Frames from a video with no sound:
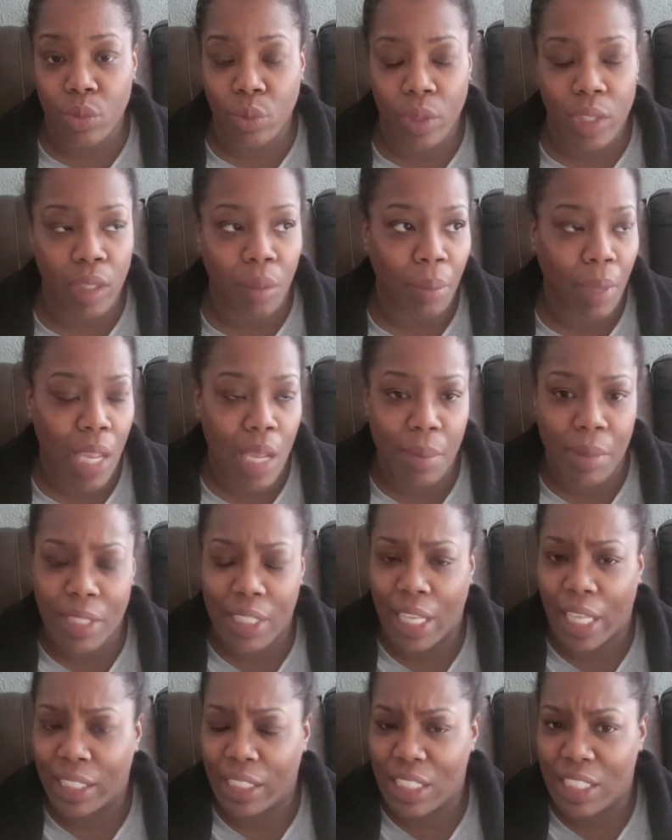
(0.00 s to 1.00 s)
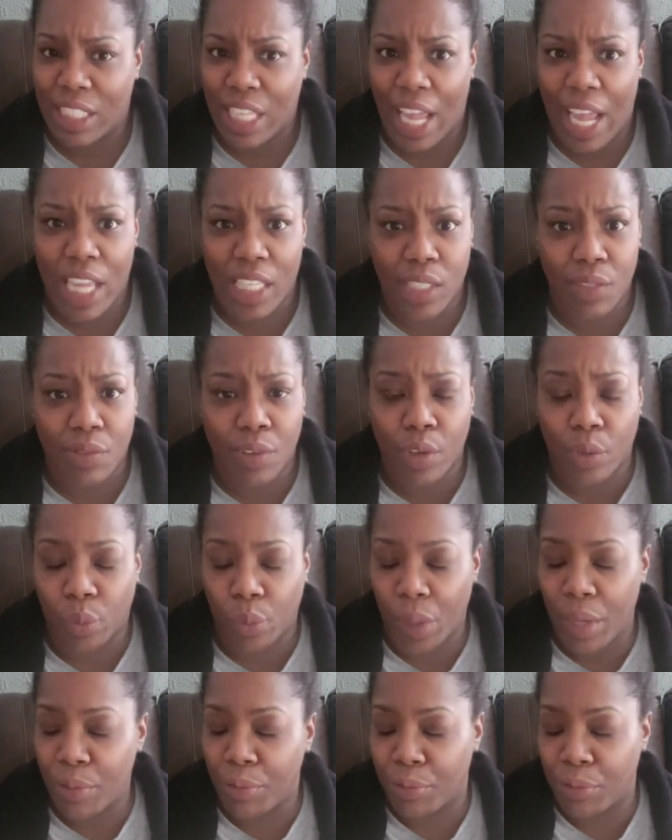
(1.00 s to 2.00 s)
where the baby's like the size of a
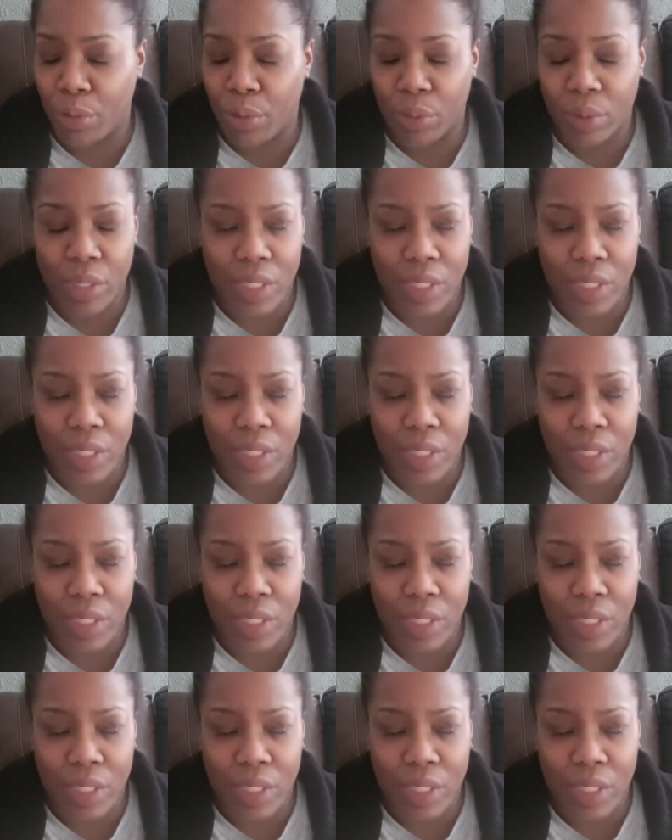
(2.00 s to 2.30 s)
grapefruit,